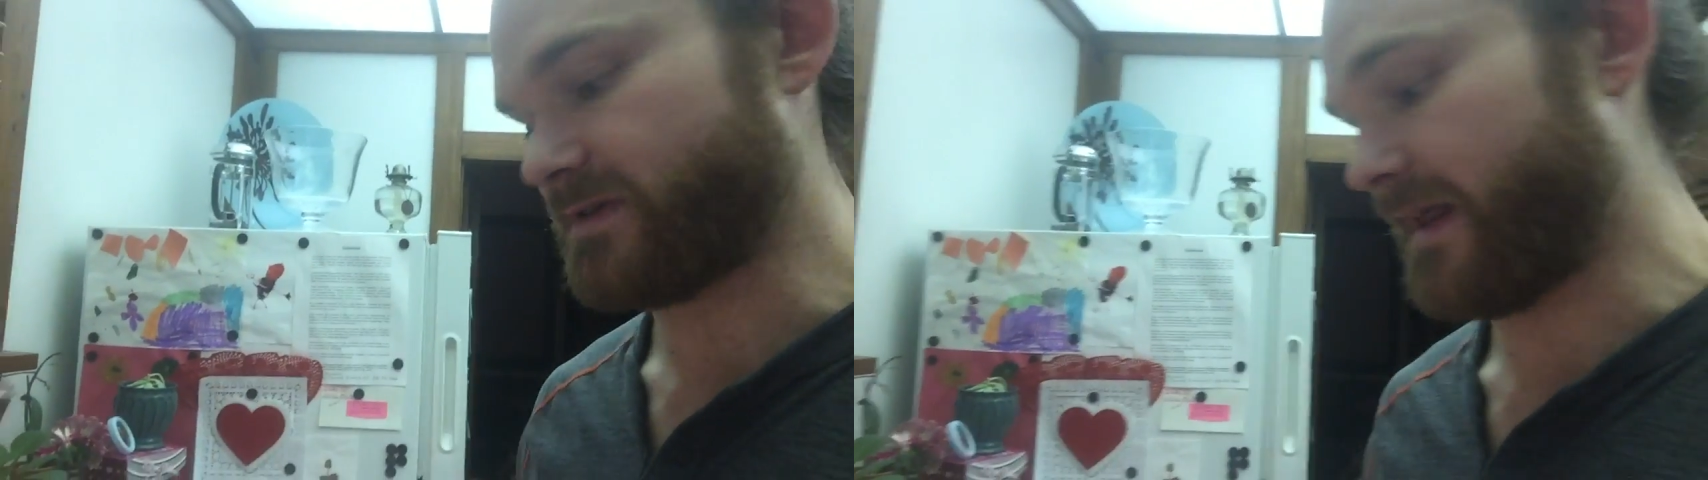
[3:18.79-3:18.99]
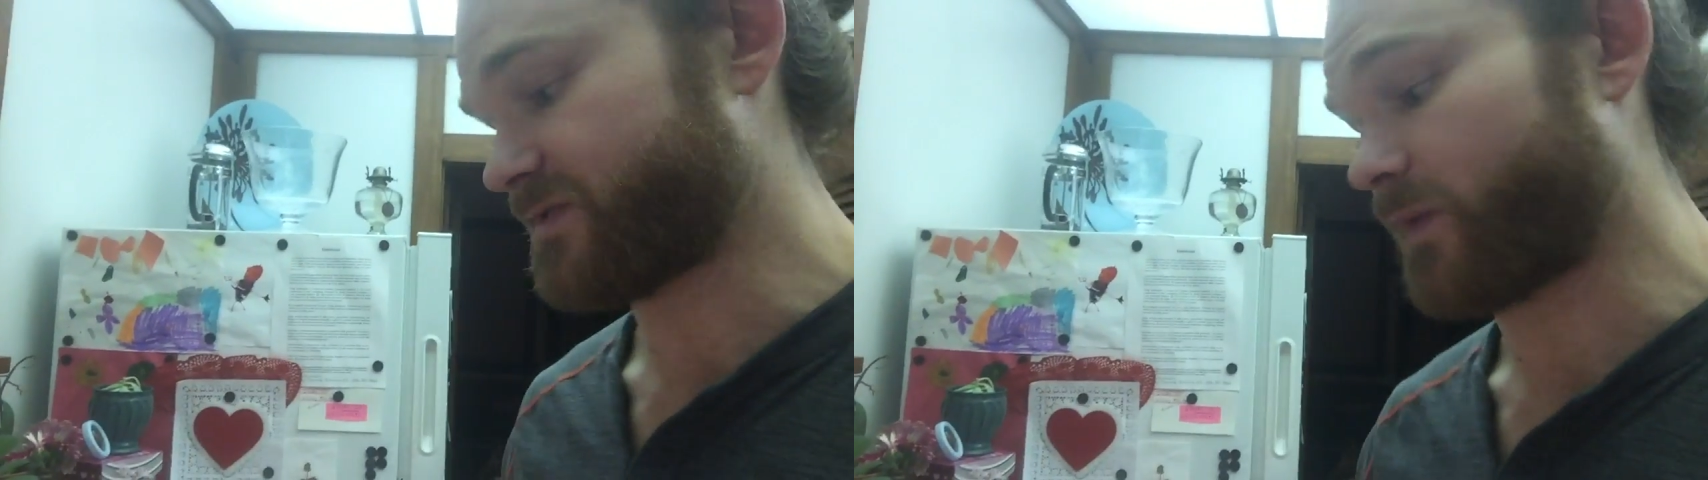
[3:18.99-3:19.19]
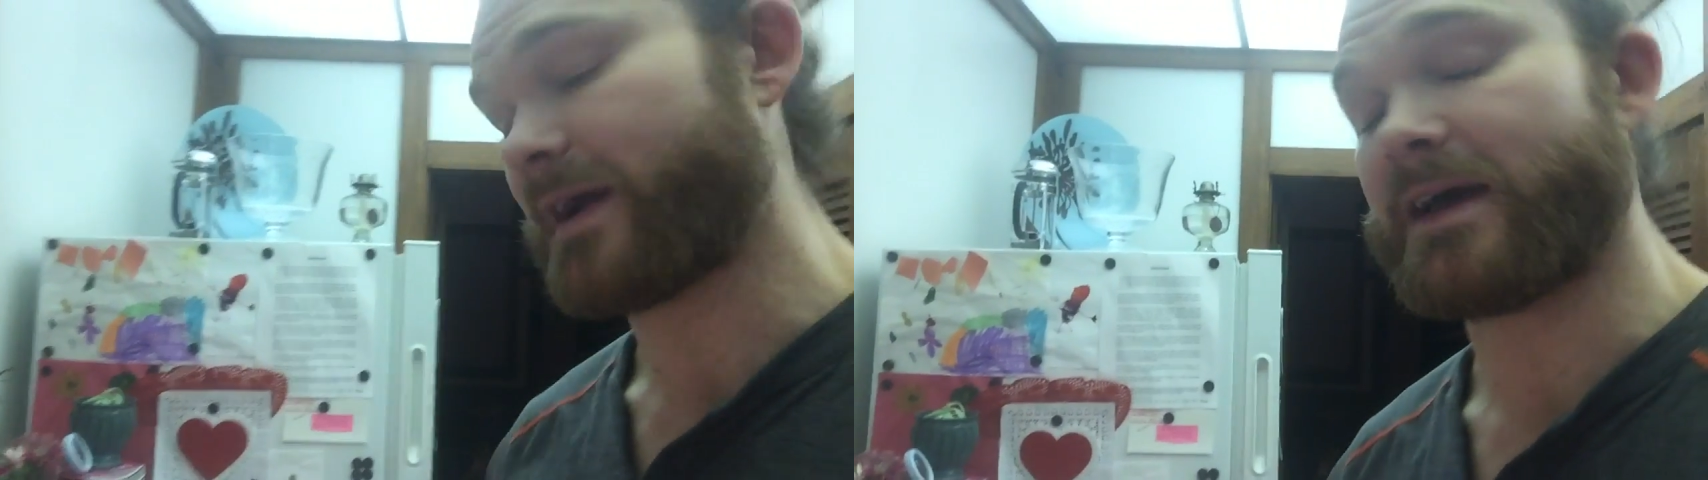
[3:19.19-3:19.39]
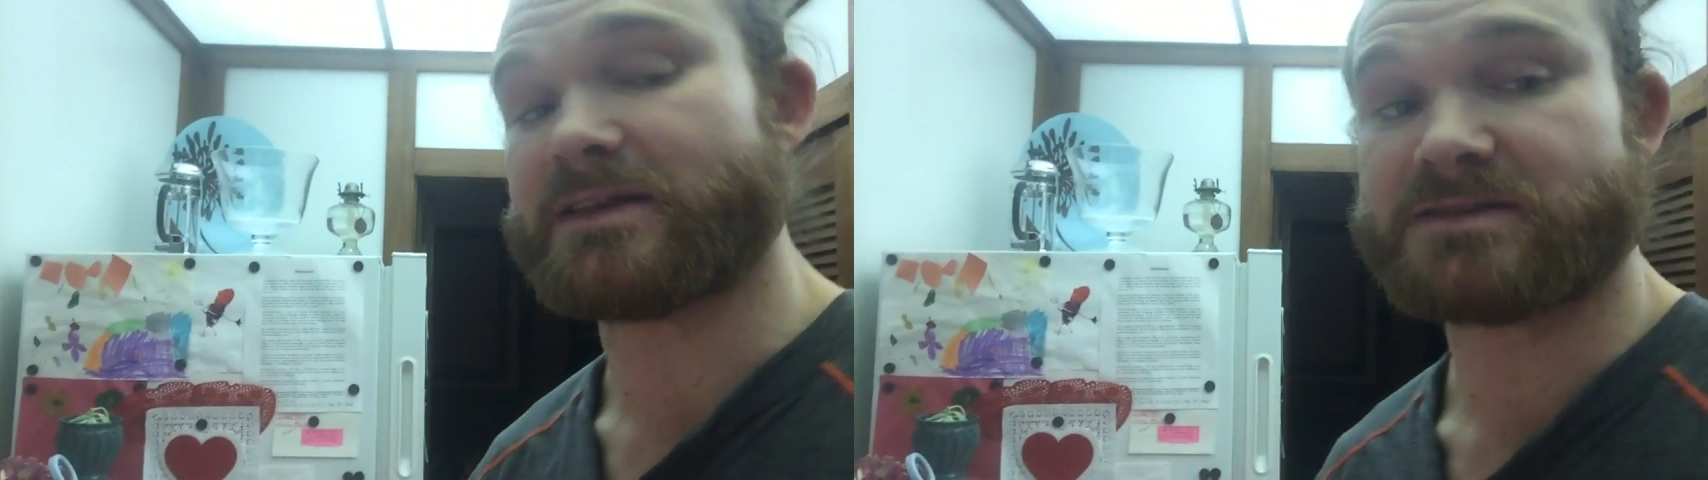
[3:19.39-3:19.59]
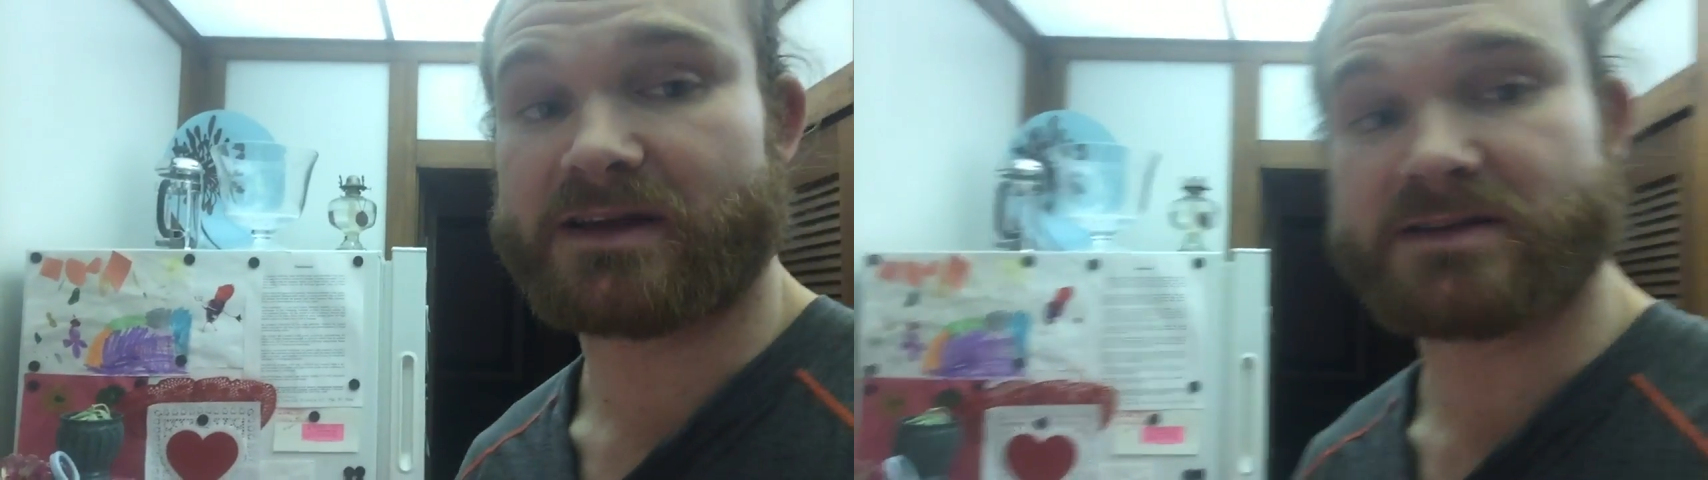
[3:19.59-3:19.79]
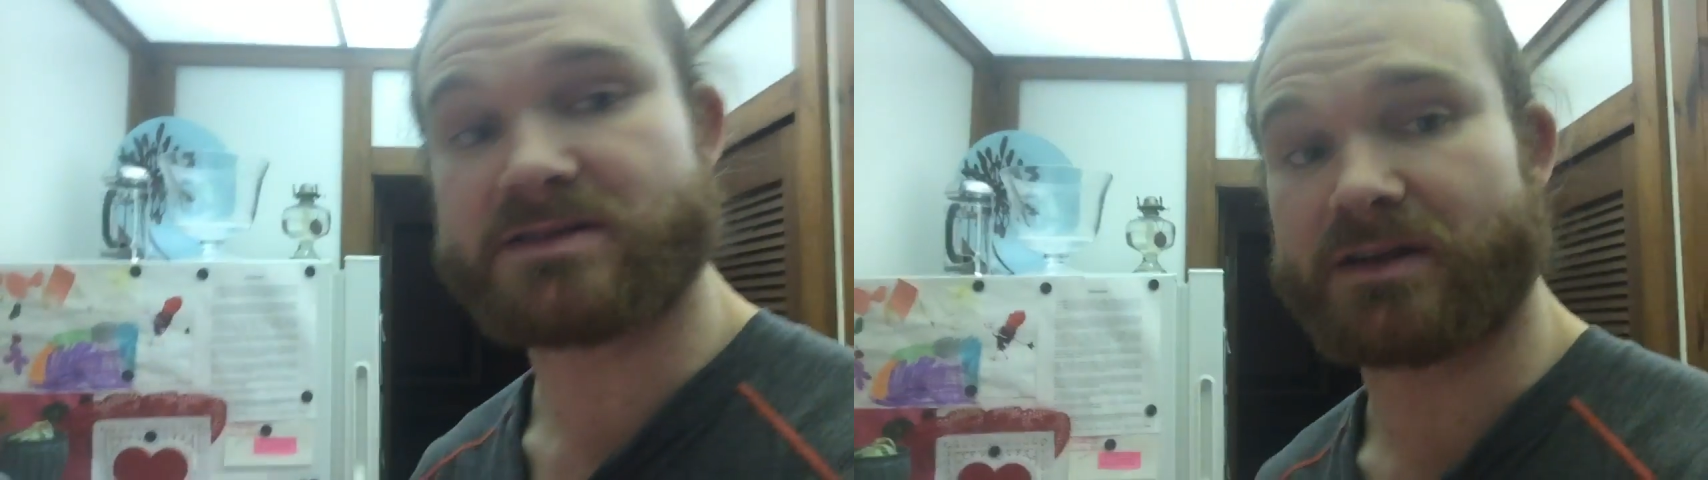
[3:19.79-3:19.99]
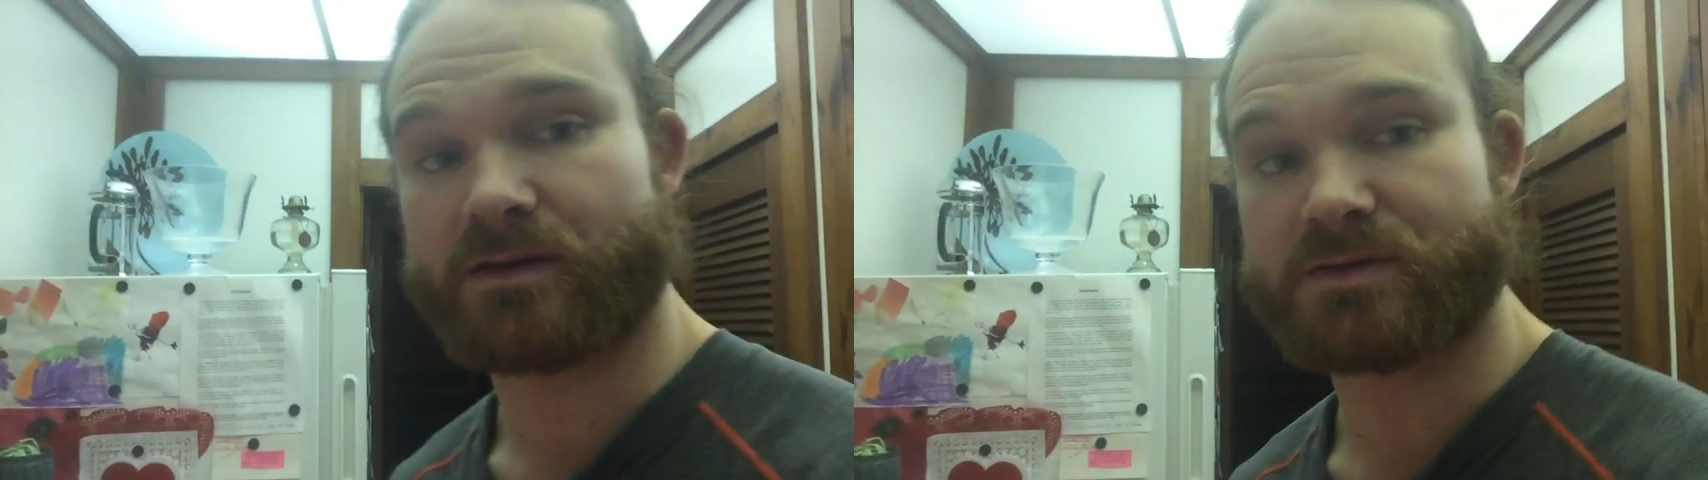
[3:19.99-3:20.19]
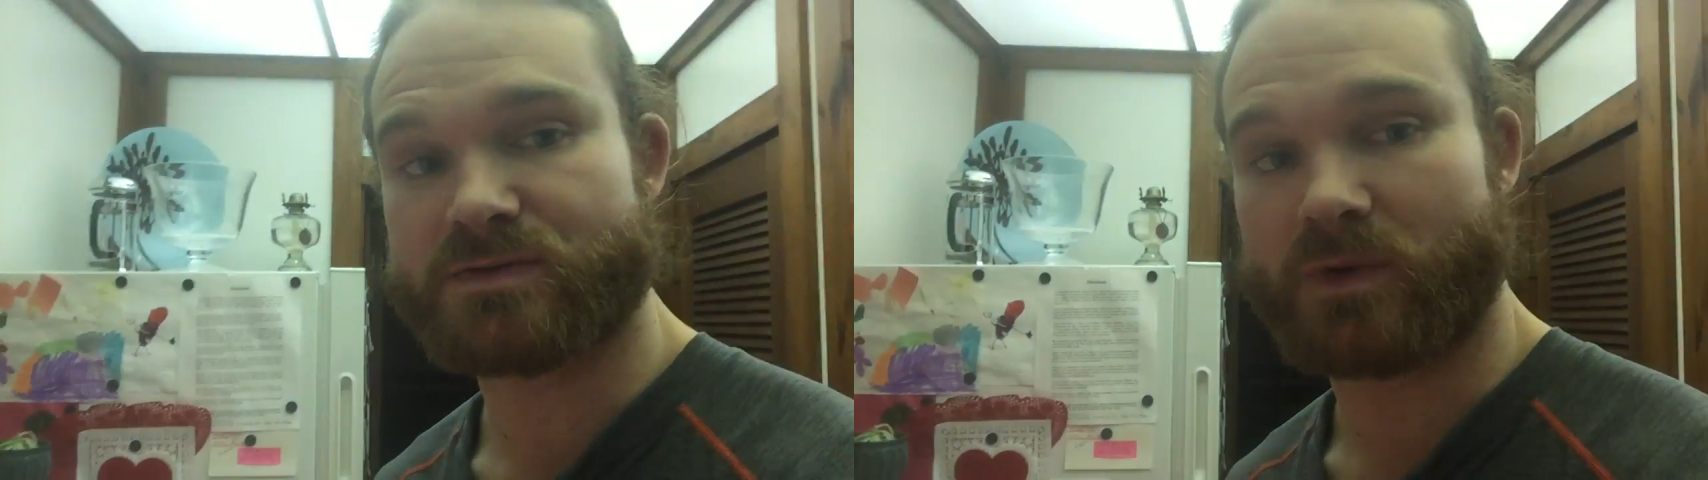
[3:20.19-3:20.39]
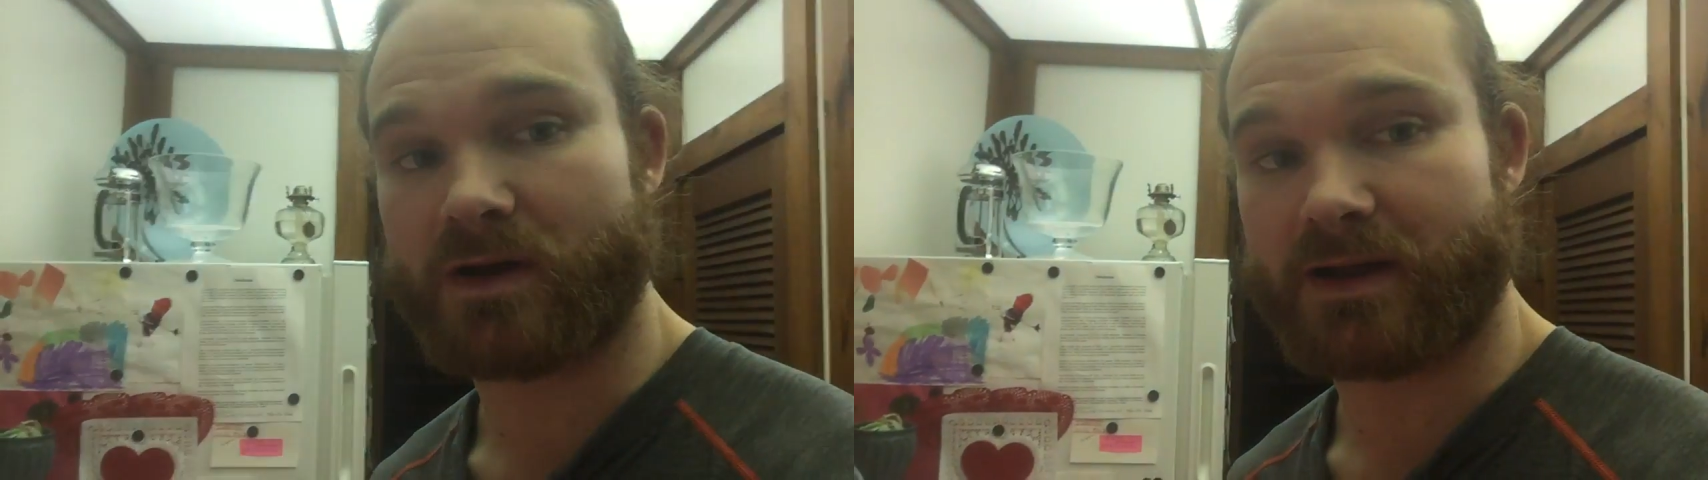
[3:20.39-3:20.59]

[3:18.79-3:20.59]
and that's where I got these Langostinos as well.